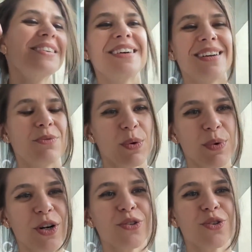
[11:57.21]
and we
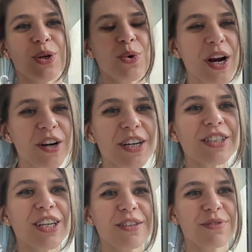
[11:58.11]
were also acquiring a
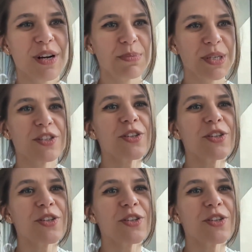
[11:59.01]
lot of companies.